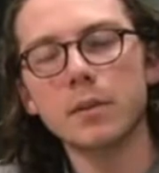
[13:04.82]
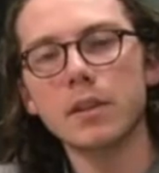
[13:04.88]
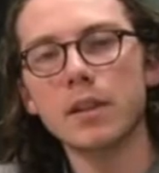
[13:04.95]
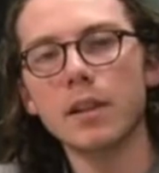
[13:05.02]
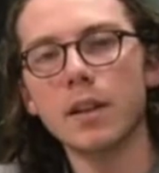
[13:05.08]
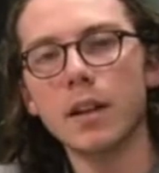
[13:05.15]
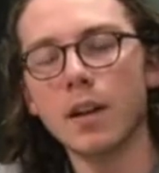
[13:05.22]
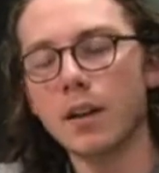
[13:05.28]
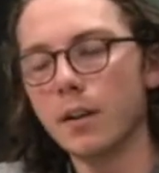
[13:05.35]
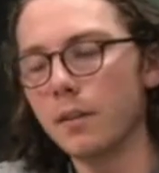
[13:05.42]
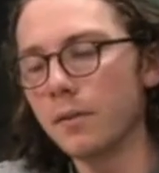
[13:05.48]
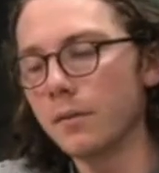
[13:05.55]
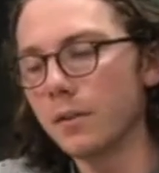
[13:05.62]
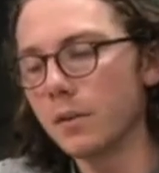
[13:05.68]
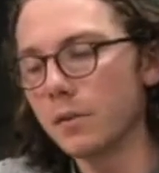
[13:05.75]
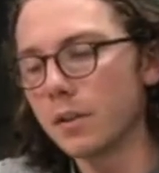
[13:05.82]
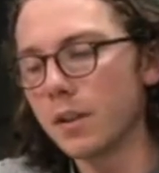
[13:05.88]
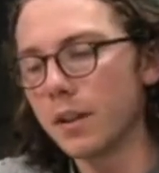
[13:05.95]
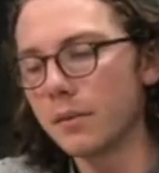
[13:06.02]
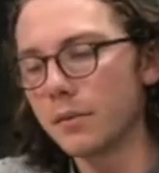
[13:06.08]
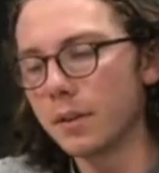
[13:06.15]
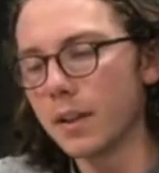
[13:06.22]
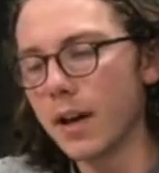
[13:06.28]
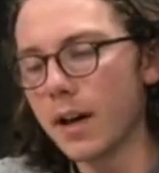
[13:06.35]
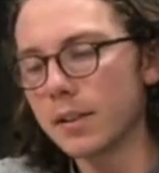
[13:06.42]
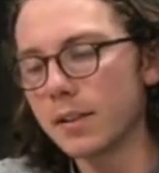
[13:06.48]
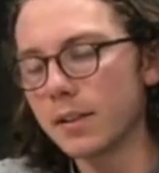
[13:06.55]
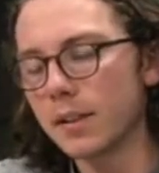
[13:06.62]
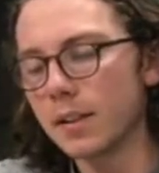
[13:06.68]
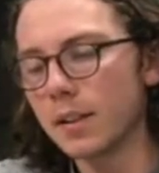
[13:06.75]
was the Fusion and
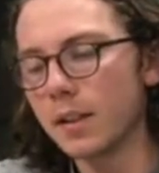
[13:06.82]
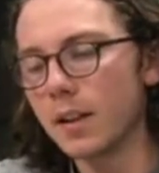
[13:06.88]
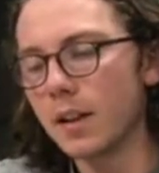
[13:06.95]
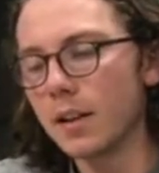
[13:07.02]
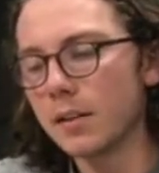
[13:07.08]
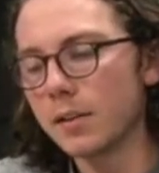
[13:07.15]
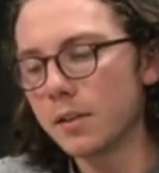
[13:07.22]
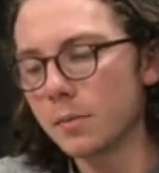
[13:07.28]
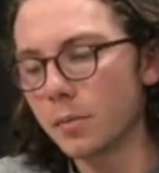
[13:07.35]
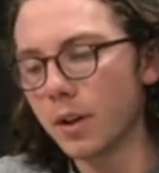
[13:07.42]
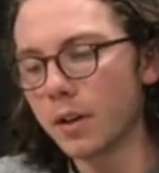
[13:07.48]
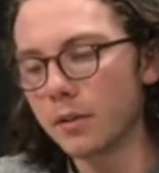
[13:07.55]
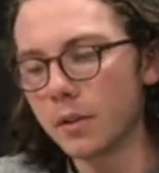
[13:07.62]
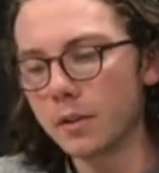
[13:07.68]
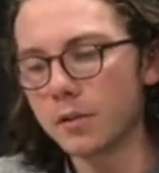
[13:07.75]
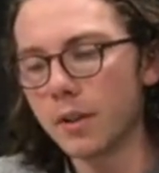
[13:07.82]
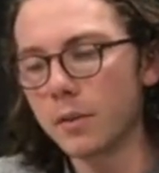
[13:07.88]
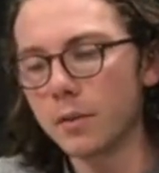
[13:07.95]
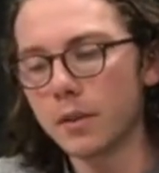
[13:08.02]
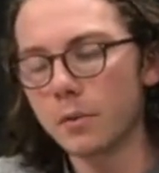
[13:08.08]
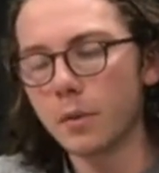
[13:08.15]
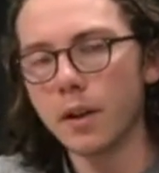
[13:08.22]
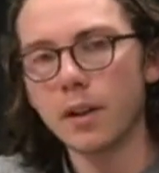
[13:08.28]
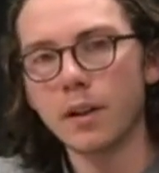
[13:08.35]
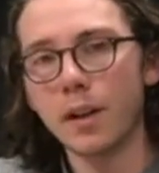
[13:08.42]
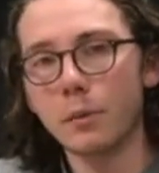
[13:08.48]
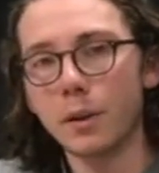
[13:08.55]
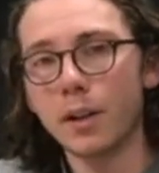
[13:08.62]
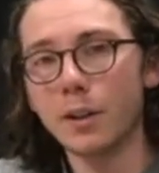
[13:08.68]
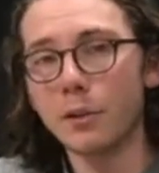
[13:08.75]
Velocity spring retreat, which went,
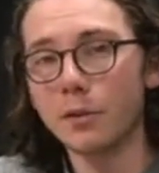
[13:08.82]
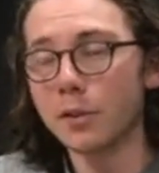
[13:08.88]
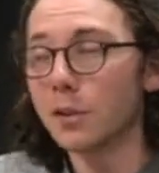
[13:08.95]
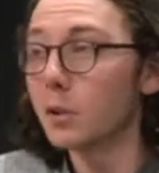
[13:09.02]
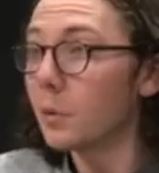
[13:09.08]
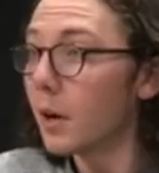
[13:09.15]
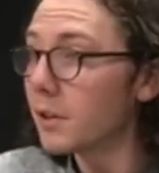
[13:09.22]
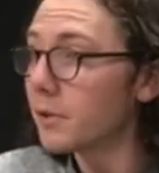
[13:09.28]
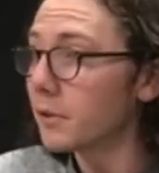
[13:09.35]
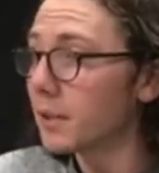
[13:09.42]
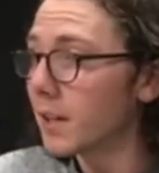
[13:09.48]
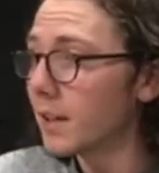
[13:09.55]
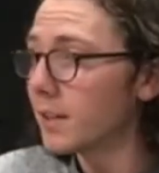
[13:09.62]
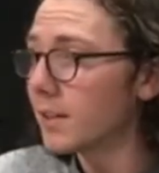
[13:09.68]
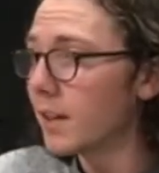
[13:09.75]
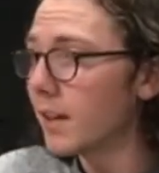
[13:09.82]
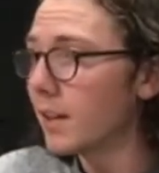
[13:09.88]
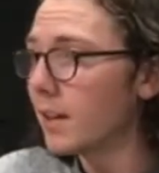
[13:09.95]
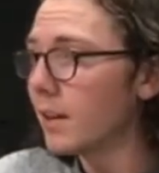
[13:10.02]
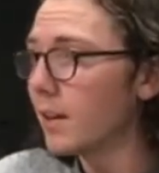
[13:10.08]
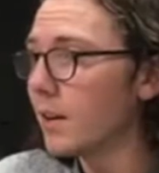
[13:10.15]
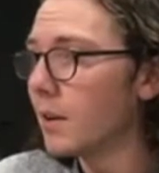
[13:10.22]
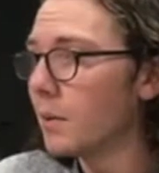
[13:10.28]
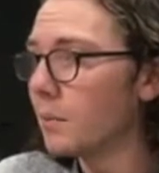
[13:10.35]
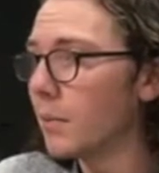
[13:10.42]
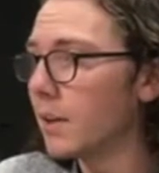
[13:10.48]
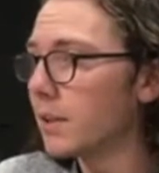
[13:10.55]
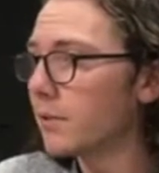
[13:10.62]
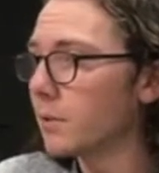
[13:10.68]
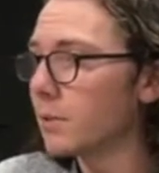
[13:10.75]
we had over 200 kids there. Yeah. A
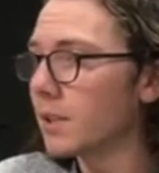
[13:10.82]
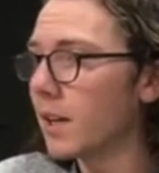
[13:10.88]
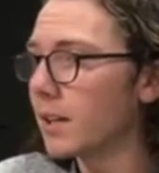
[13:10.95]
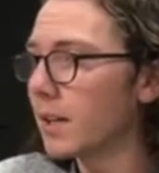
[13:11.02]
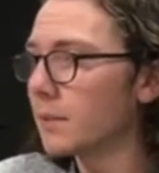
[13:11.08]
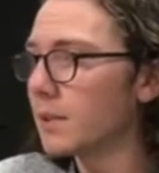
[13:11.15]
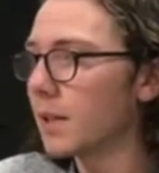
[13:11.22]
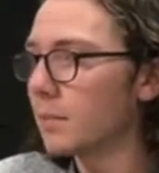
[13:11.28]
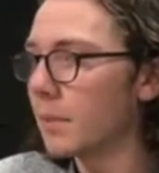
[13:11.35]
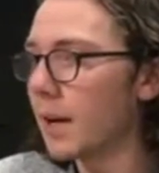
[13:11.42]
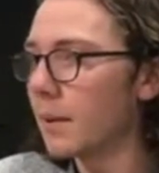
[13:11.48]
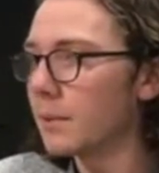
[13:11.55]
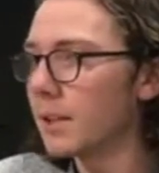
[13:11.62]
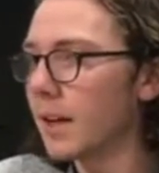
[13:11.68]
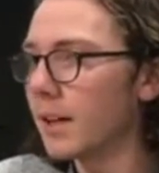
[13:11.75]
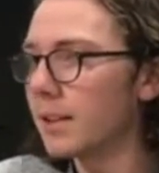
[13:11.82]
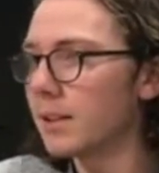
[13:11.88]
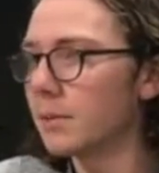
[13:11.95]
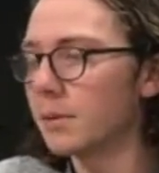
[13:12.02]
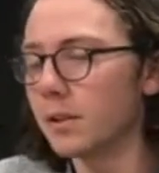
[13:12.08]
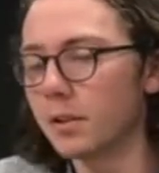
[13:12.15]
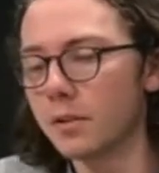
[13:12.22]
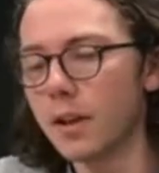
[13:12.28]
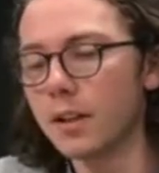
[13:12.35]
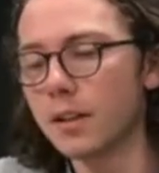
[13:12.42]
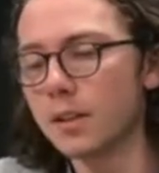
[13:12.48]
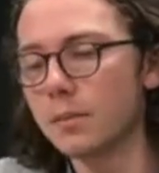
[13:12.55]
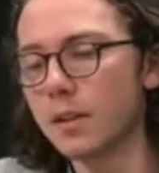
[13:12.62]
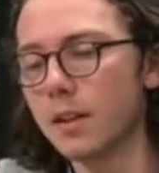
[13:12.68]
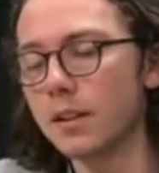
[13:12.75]
bunch of them signed up to get baptized. It was a great
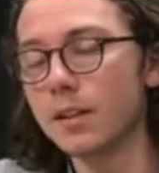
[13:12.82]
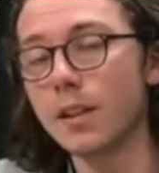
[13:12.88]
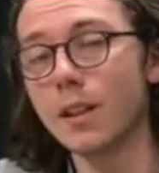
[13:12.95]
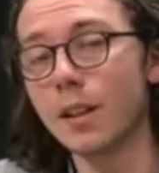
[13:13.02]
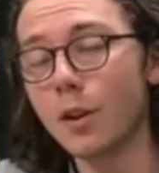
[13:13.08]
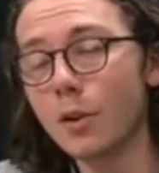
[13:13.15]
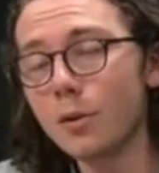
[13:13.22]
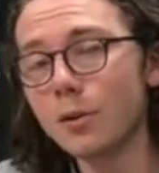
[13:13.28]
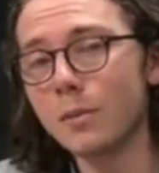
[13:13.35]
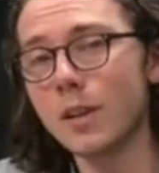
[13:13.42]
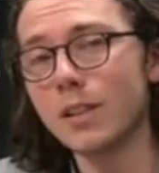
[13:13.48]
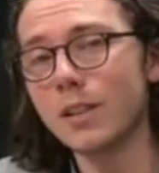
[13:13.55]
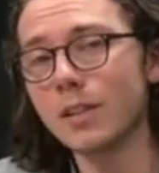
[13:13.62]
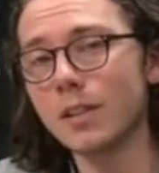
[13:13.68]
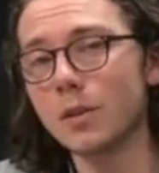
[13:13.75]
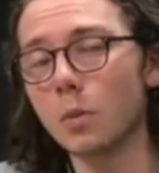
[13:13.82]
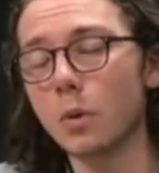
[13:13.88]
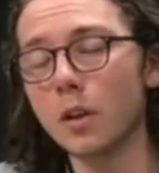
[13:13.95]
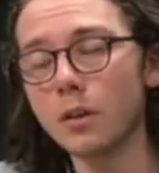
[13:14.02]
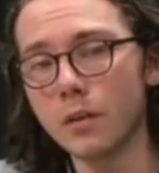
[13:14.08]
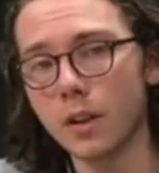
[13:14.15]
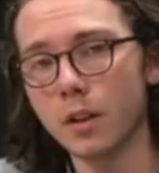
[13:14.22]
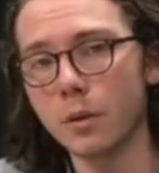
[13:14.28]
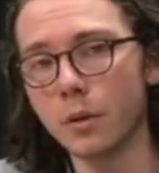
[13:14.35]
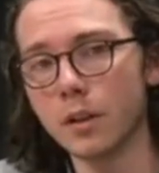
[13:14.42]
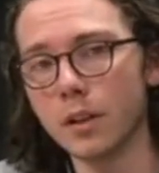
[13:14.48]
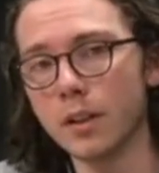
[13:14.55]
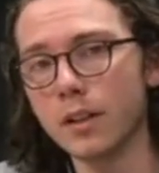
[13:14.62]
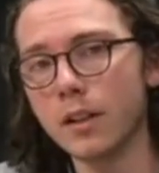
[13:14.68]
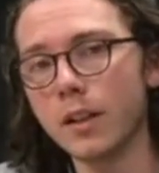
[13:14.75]
experience. And those messages were
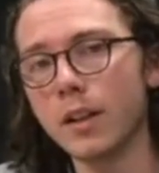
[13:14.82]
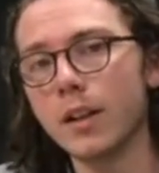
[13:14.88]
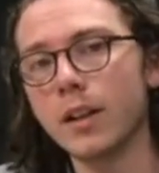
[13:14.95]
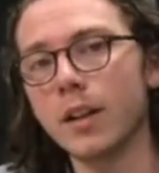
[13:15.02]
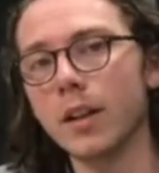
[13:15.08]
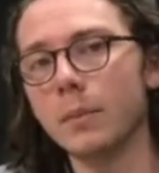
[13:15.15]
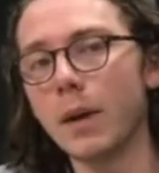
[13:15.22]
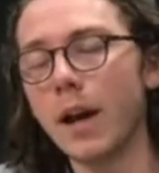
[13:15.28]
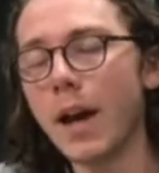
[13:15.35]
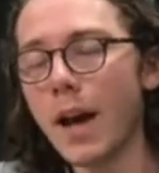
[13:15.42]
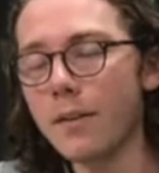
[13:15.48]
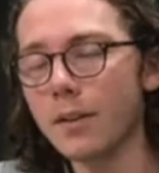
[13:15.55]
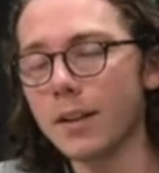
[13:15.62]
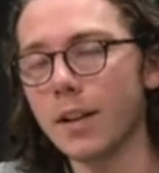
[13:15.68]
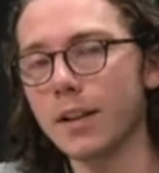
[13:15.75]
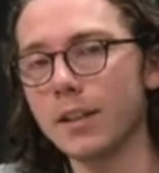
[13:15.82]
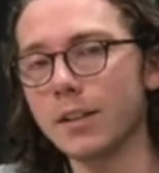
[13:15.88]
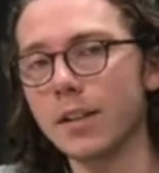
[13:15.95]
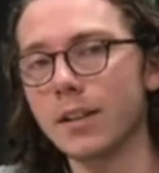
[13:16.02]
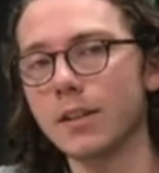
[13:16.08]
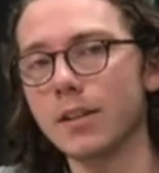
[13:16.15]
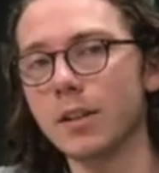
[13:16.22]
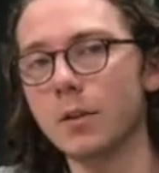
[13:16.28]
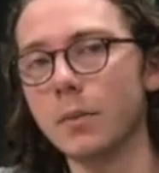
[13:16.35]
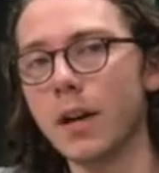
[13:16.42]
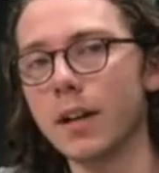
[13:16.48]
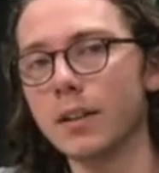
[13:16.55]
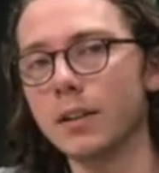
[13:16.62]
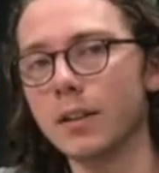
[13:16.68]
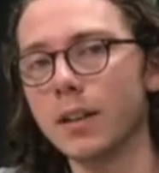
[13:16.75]
recorded. I haven't had a chance to go
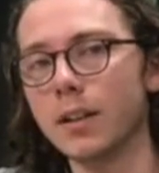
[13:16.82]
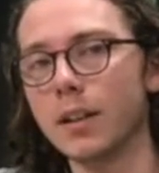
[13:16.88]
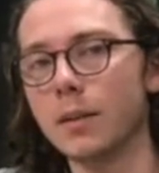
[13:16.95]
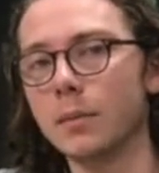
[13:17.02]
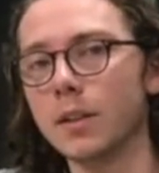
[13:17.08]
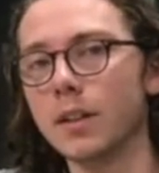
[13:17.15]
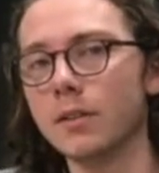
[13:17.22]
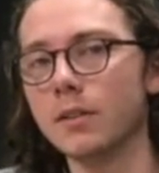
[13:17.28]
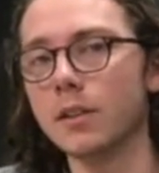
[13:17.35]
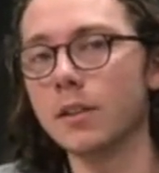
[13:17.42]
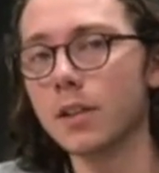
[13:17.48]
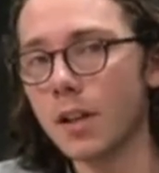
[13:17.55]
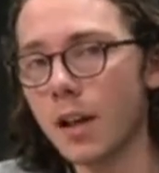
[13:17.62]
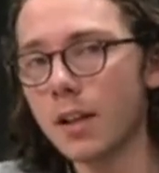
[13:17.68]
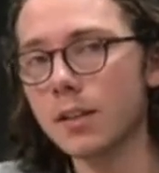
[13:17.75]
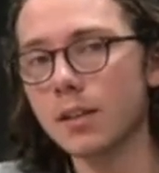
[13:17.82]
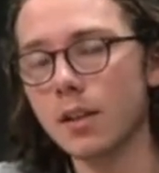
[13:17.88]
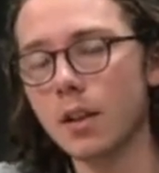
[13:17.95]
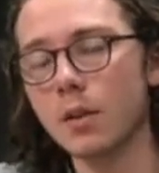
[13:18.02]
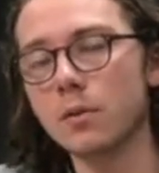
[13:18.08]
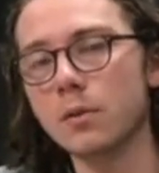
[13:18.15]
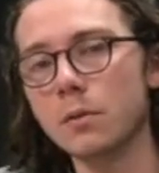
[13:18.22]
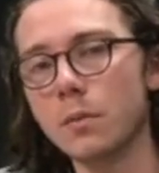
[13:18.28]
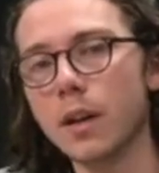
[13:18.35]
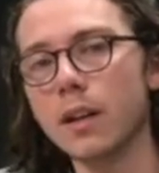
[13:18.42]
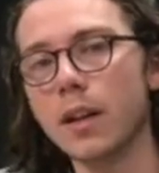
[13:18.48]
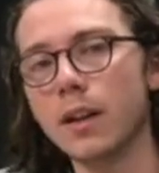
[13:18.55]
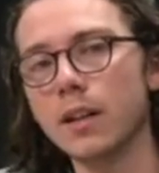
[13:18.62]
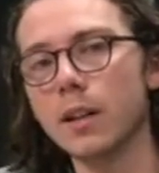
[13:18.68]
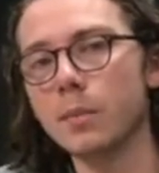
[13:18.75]
back and look at them, but there's a chance those
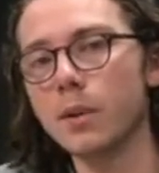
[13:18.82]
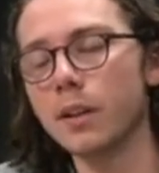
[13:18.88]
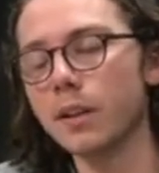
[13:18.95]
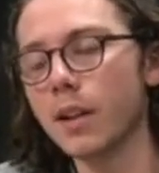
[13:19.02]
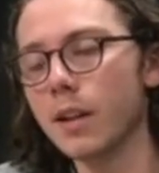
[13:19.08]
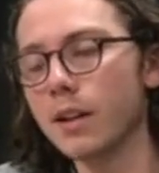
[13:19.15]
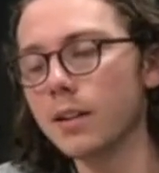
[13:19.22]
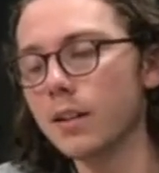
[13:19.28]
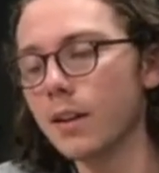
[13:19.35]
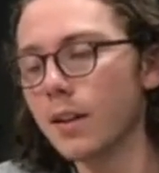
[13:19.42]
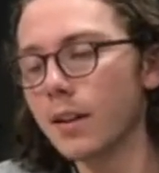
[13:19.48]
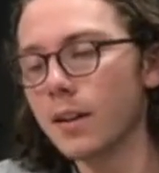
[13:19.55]
might end up online.